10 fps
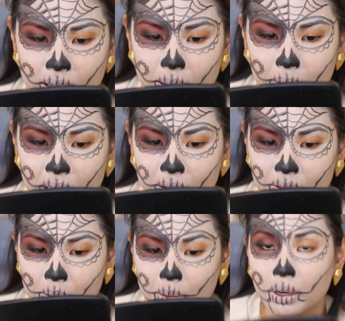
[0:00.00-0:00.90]
coming out
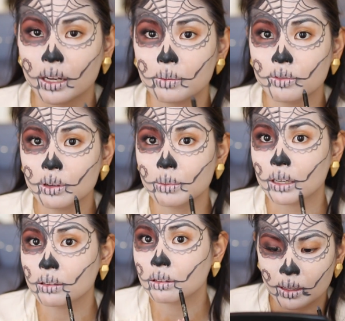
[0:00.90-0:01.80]
from the bottom of your
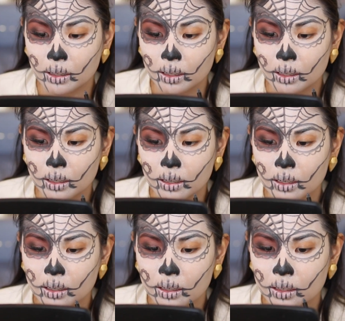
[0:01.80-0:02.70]
mouth, and then
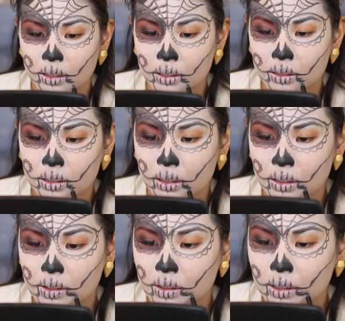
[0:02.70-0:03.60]
we're just
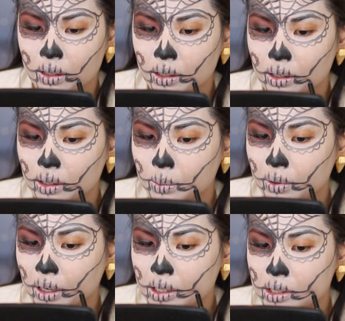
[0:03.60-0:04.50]
gonna draw little
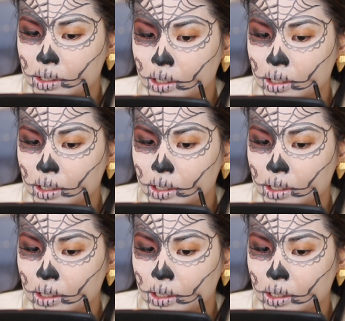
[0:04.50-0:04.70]
branches